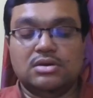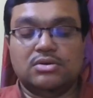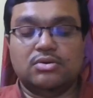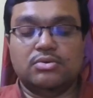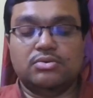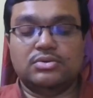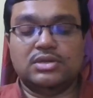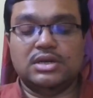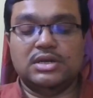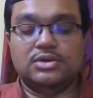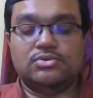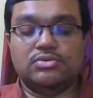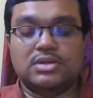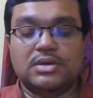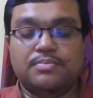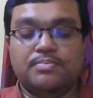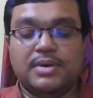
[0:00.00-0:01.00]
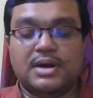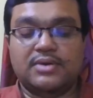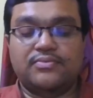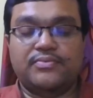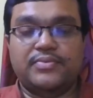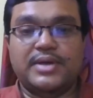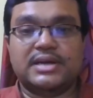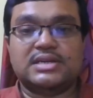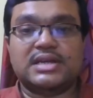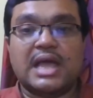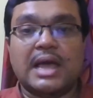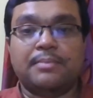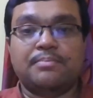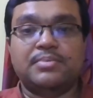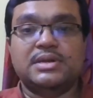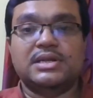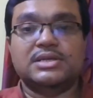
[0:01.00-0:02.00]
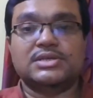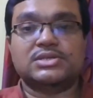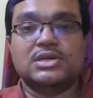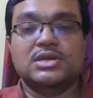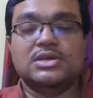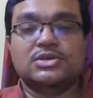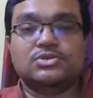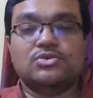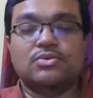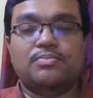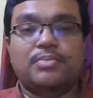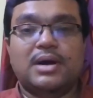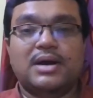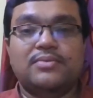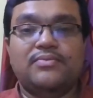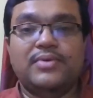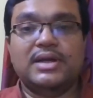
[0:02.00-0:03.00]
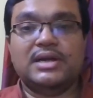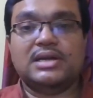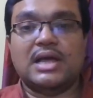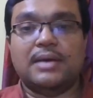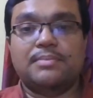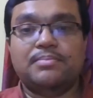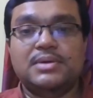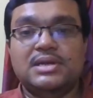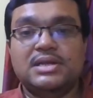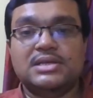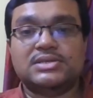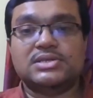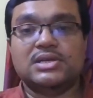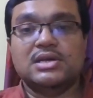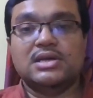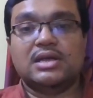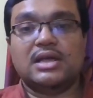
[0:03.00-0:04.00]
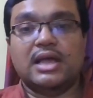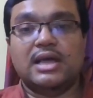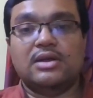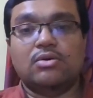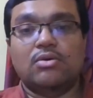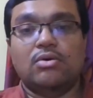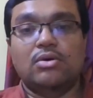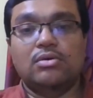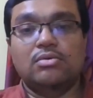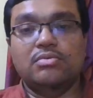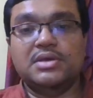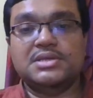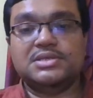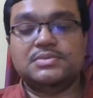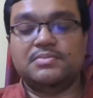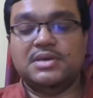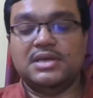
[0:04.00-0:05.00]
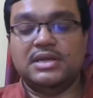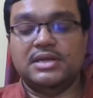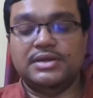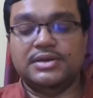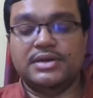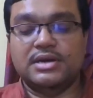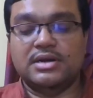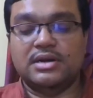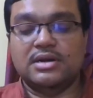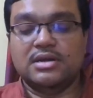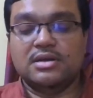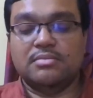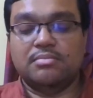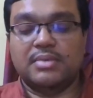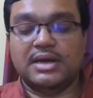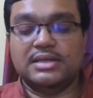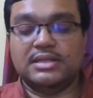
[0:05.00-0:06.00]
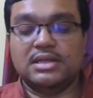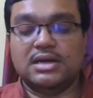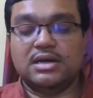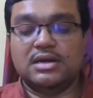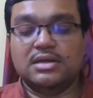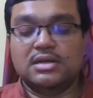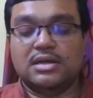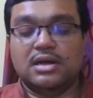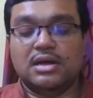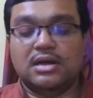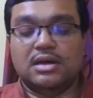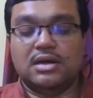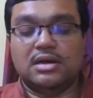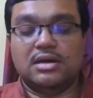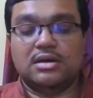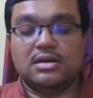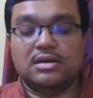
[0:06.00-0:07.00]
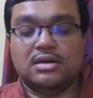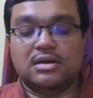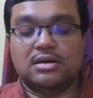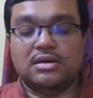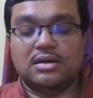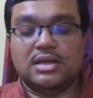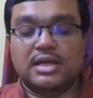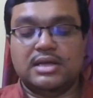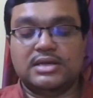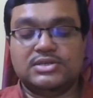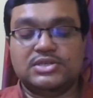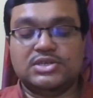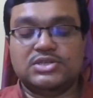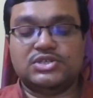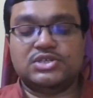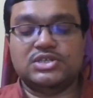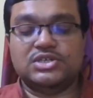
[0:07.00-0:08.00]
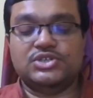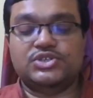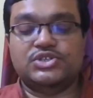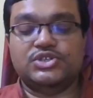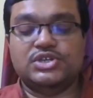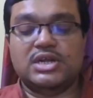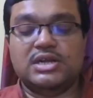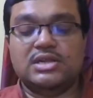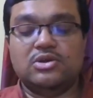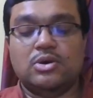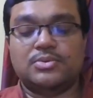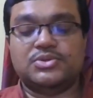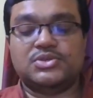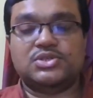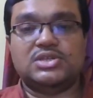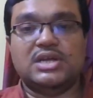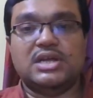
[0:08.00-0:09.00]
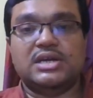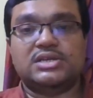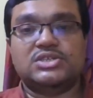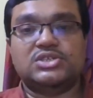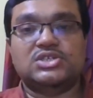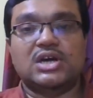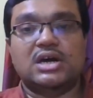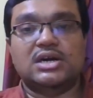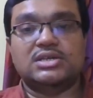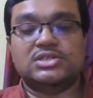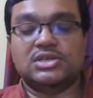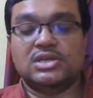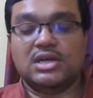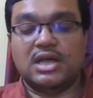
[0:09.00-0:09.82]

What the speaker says: growth into the perfect happiness. So perfect happiness can always be hindered by the existing tyranny of state, church